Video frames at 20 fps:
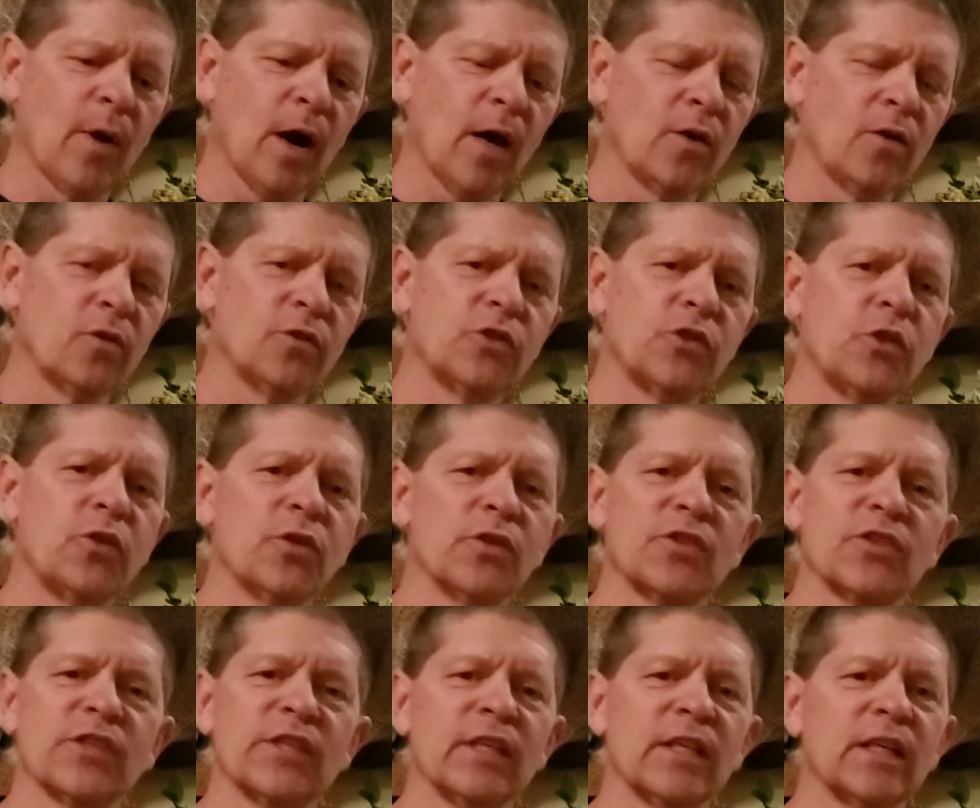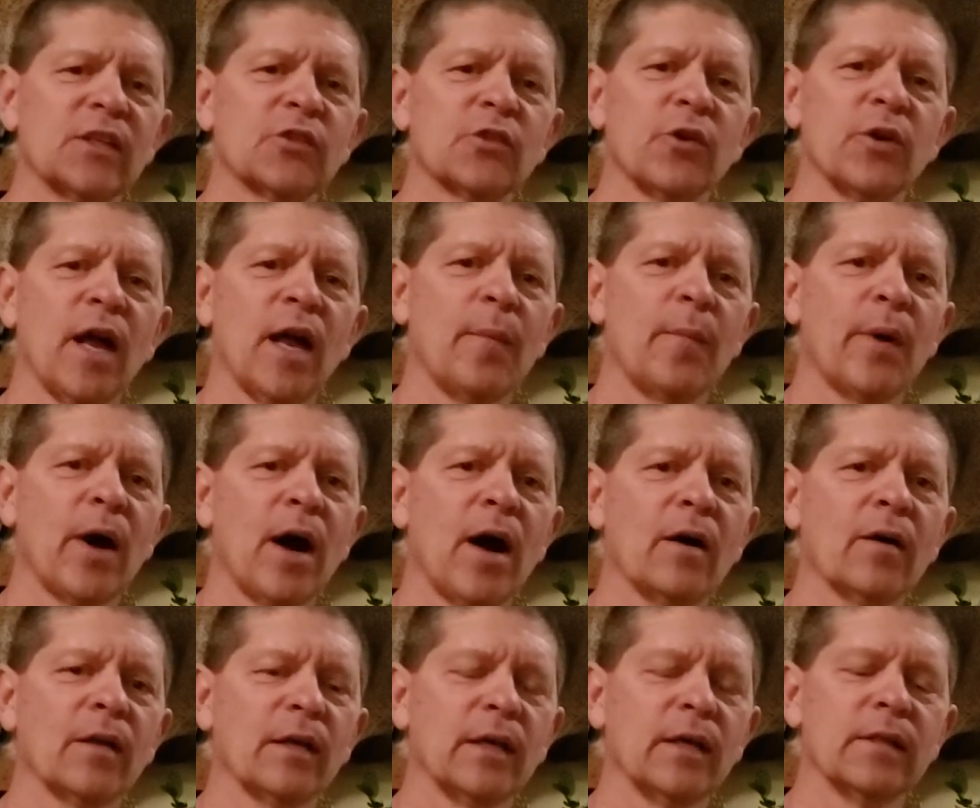I shoot a 6 or an 8 power
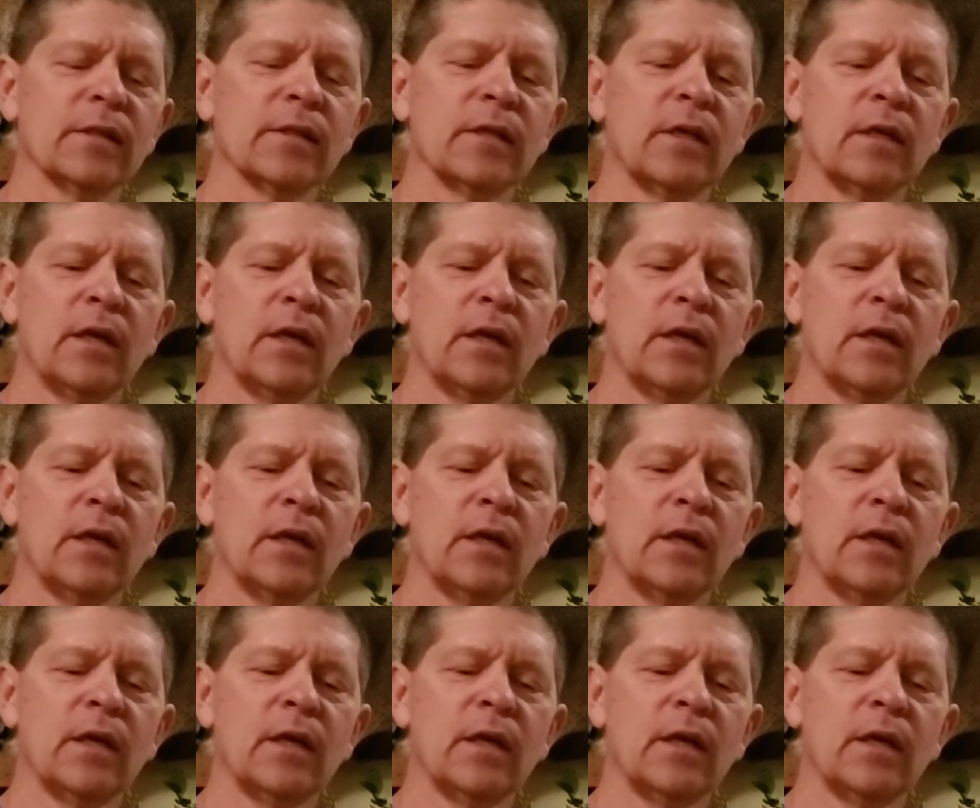lens.